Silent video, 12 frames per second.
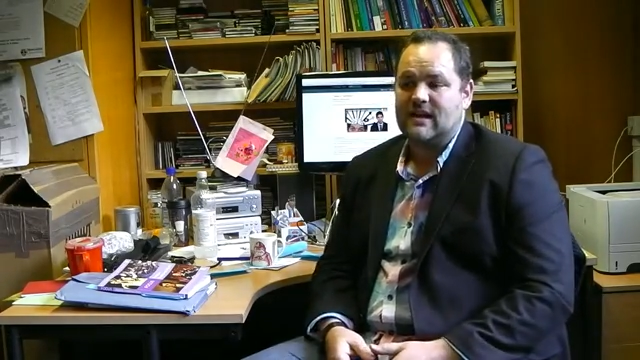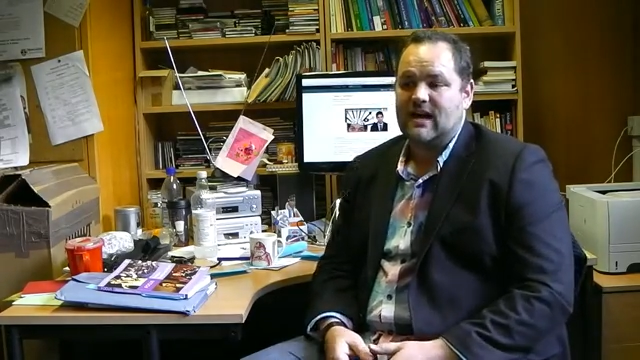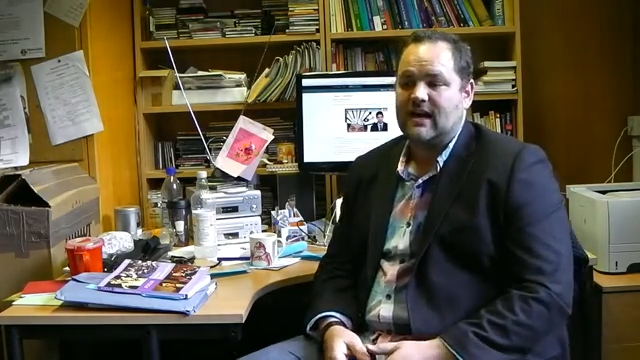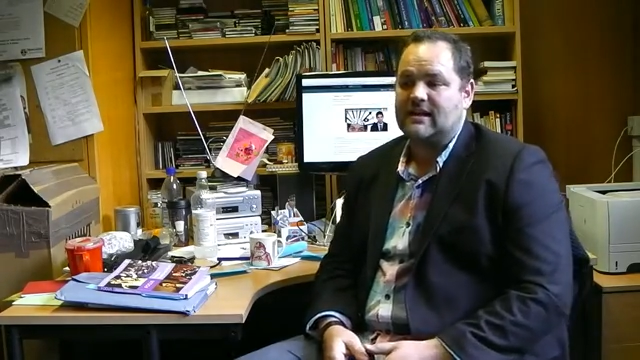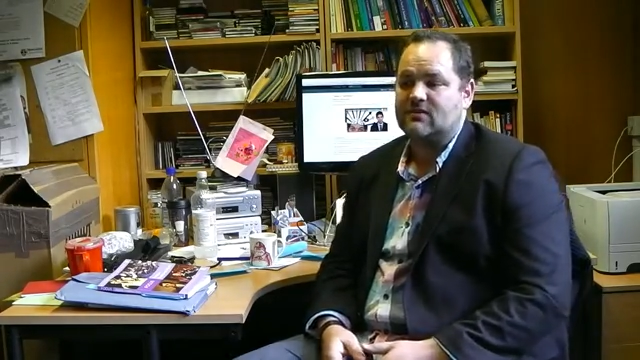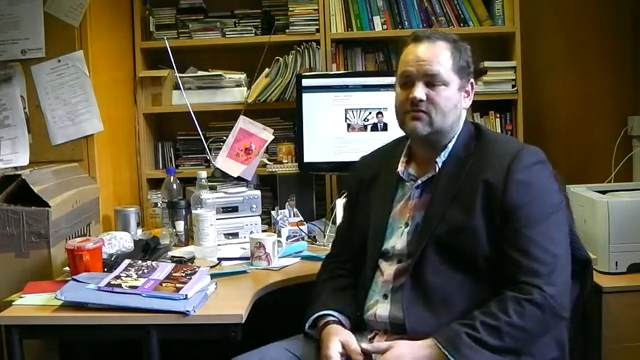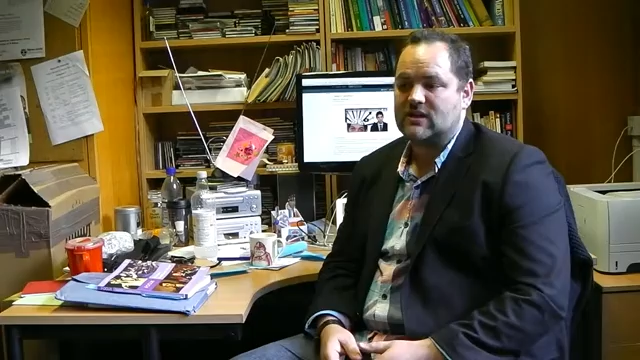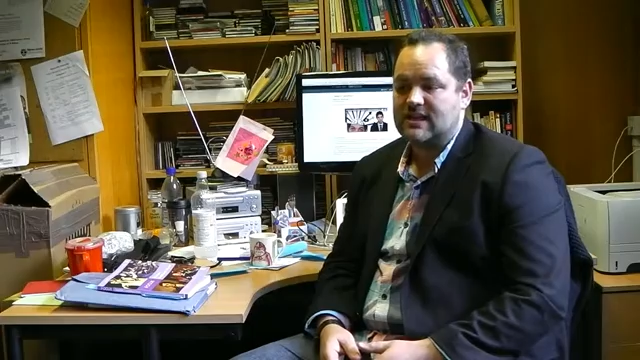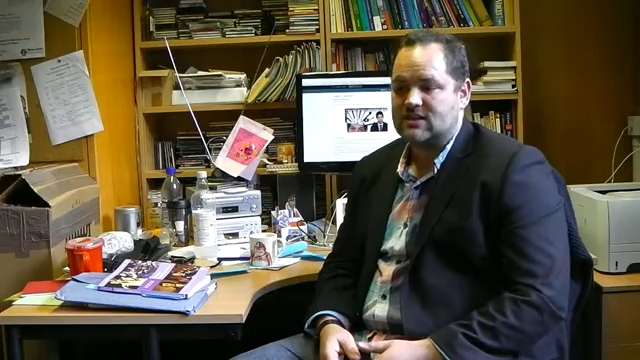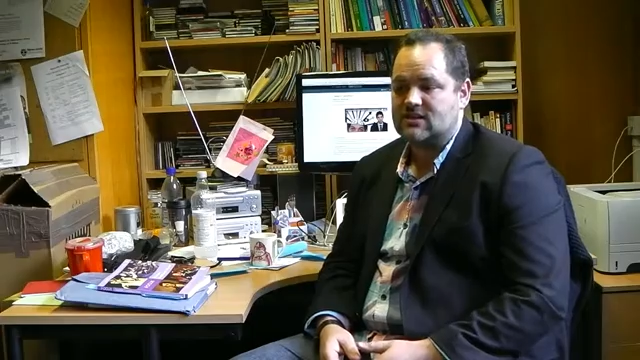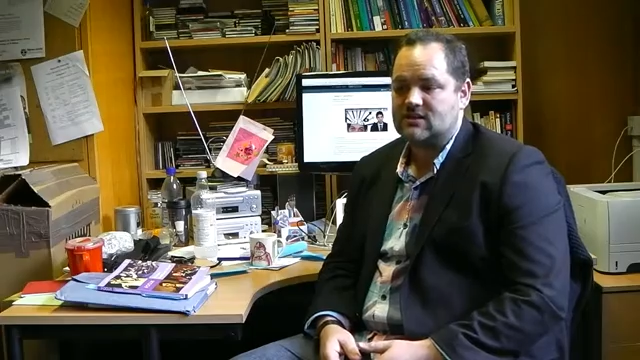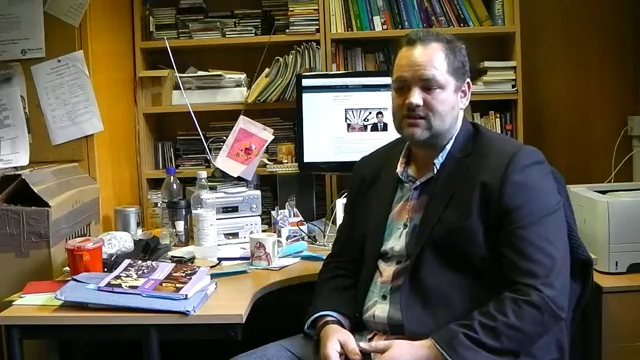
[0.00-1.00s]
And in
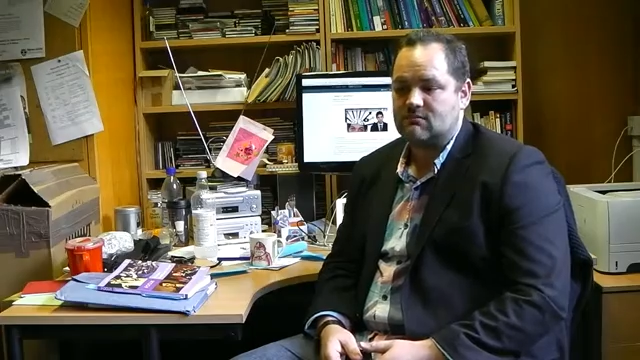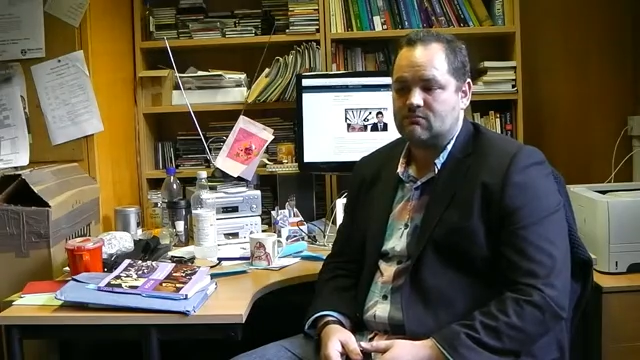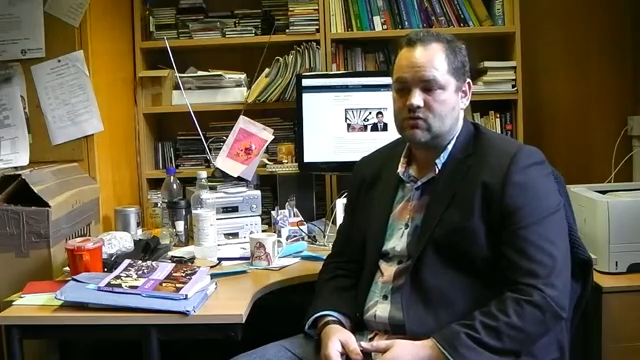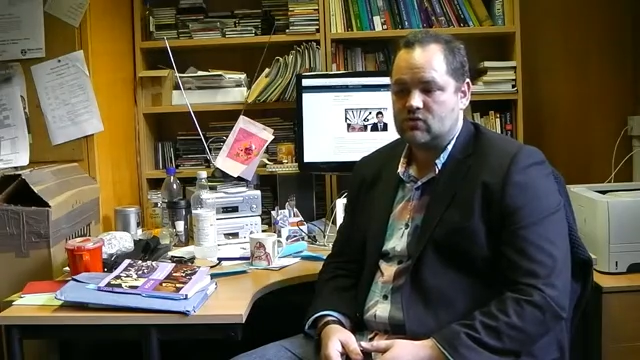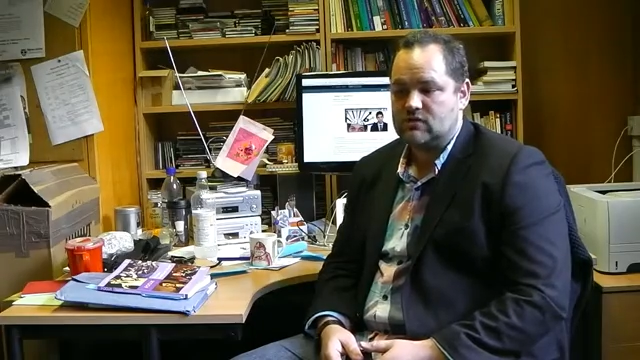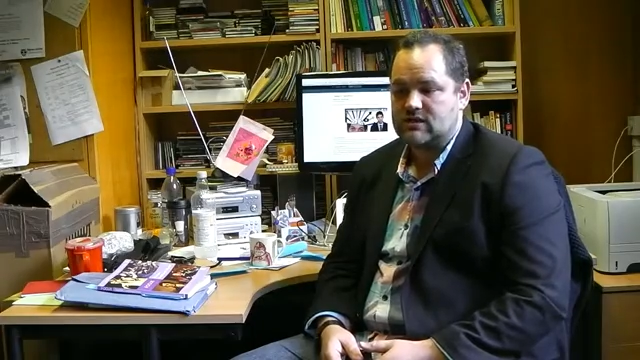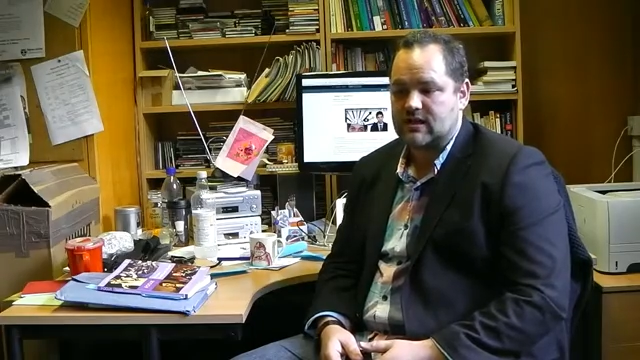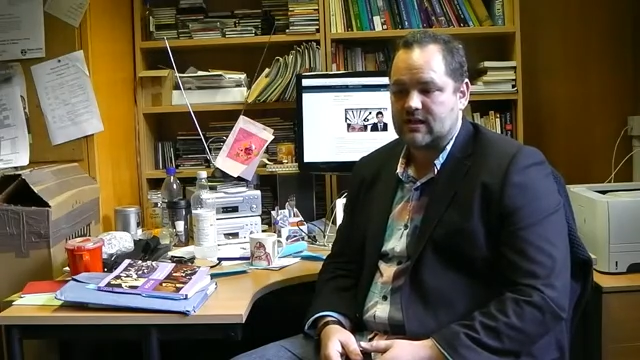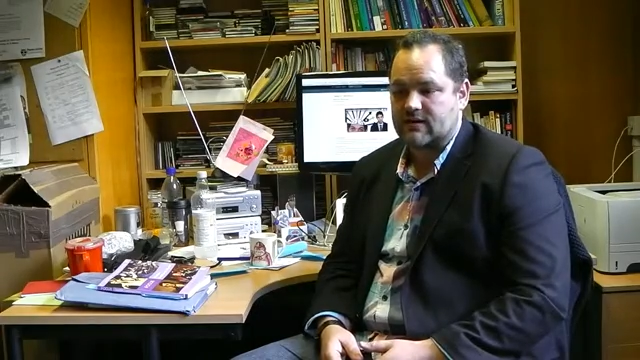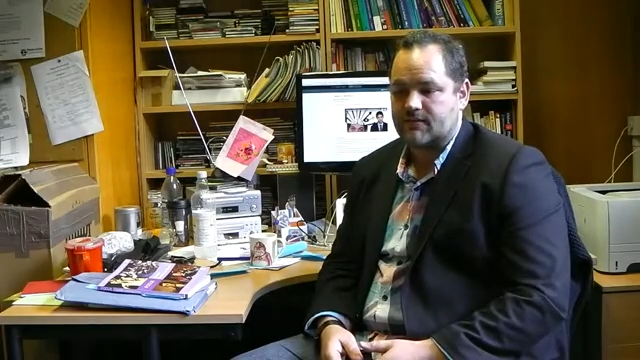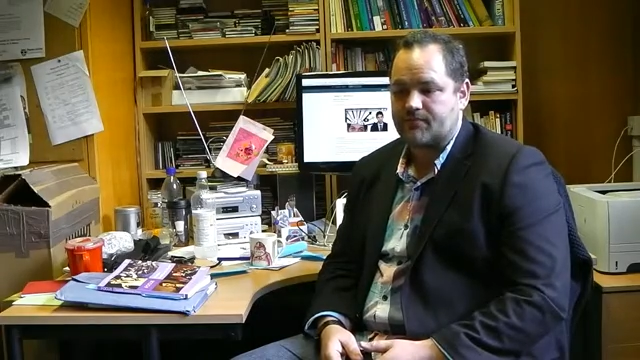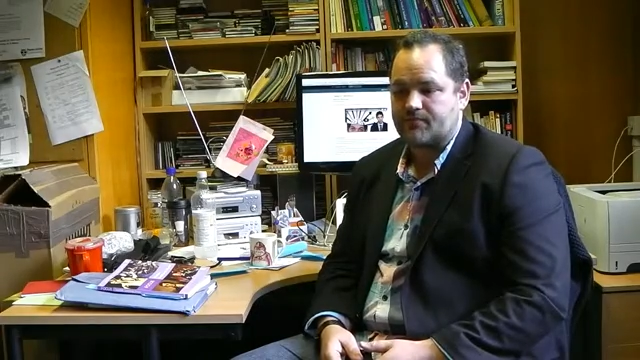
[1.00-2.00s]
relation to
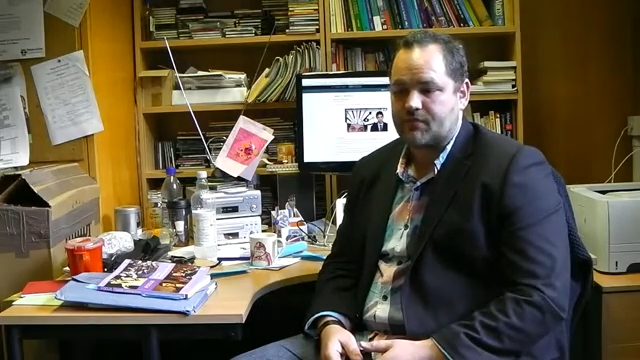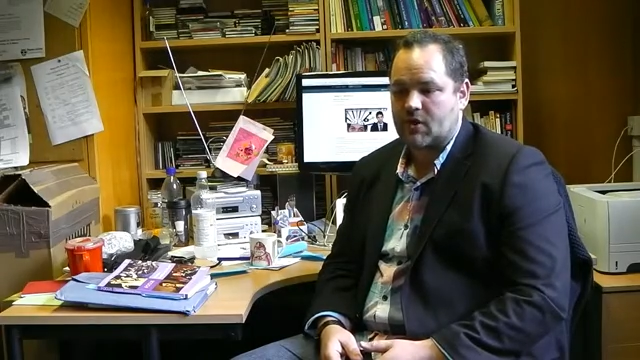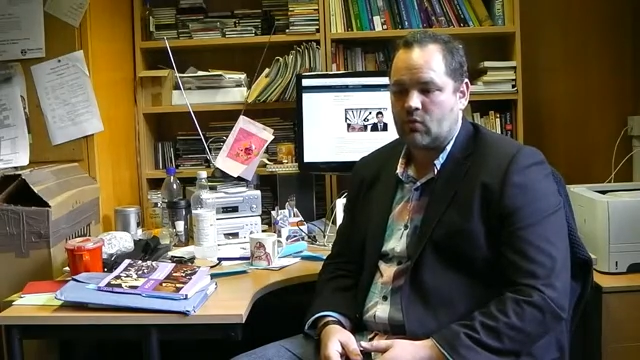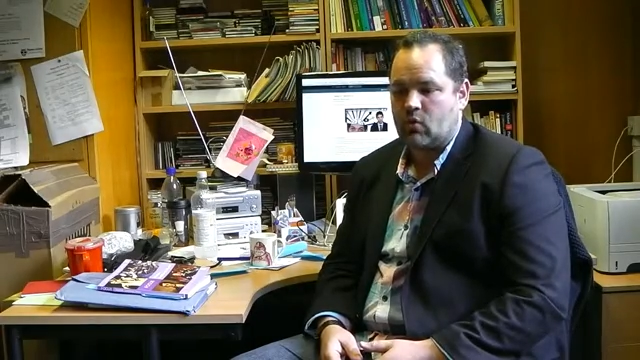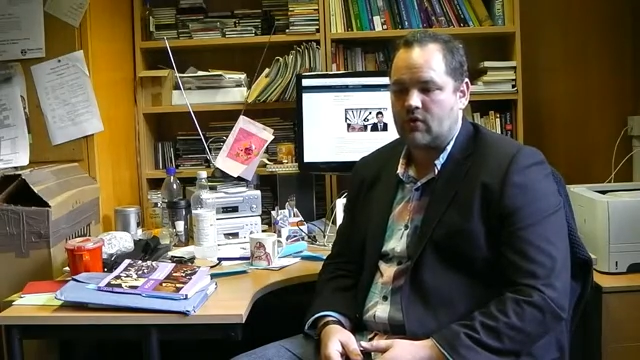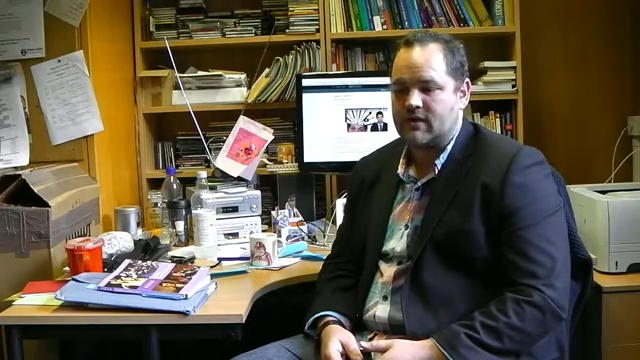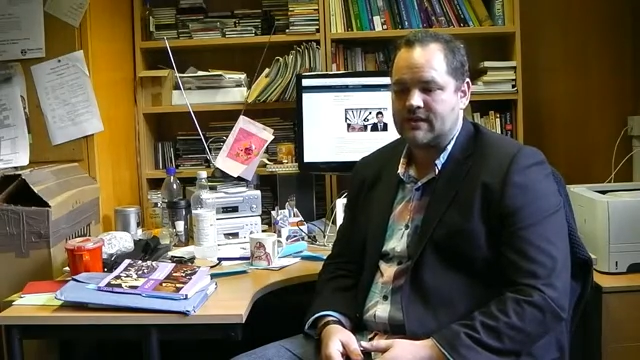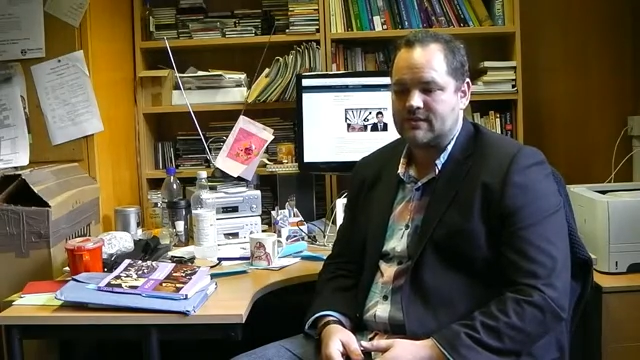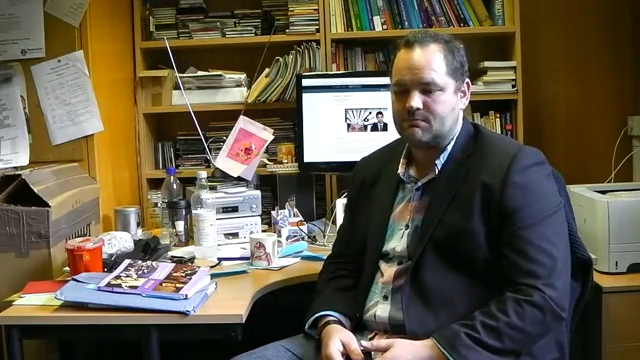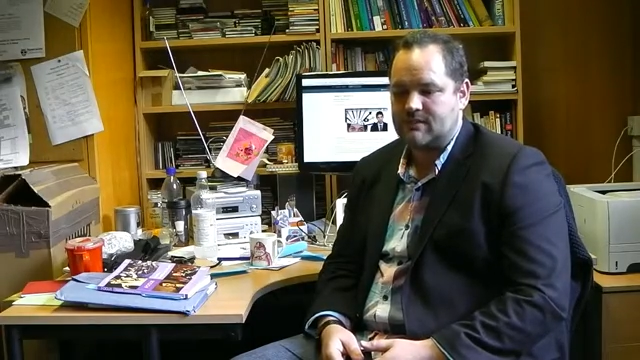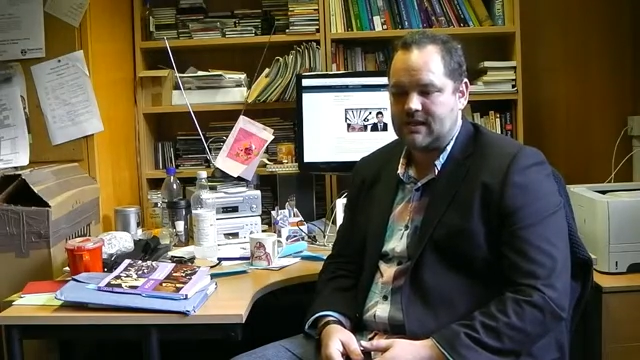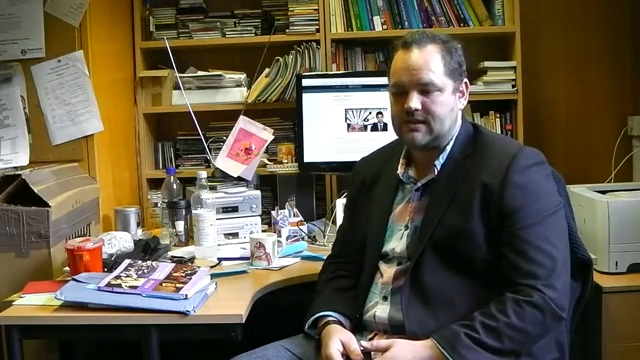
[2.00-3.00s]
music, what
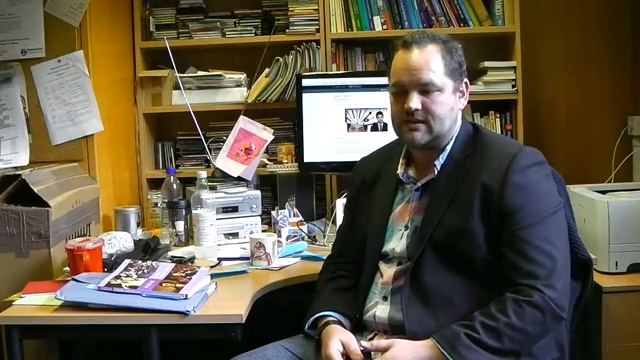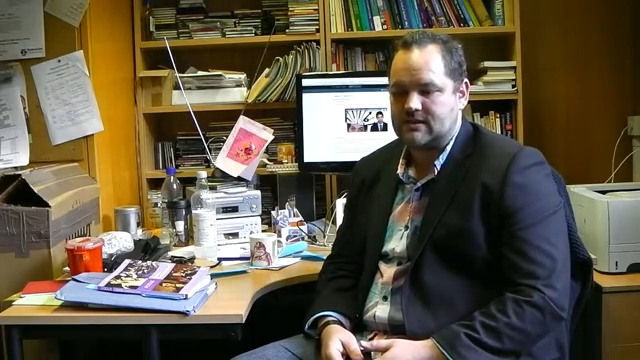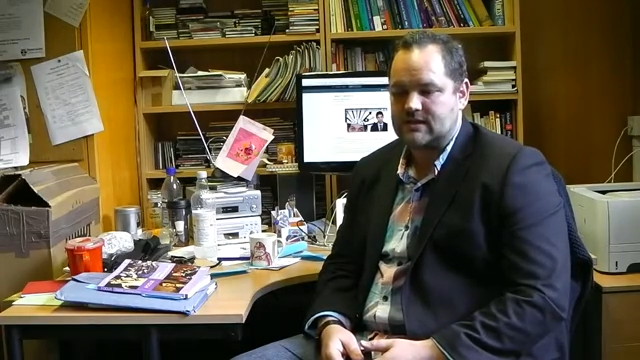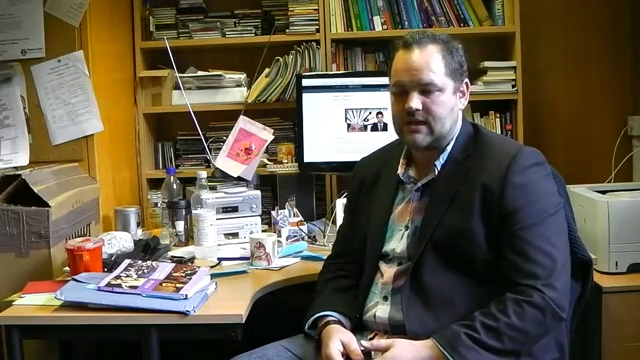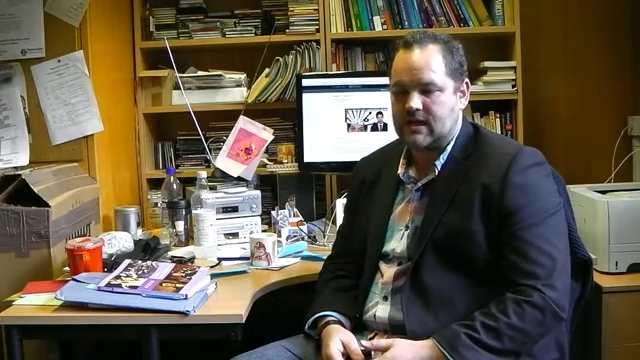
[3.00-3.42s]
this means,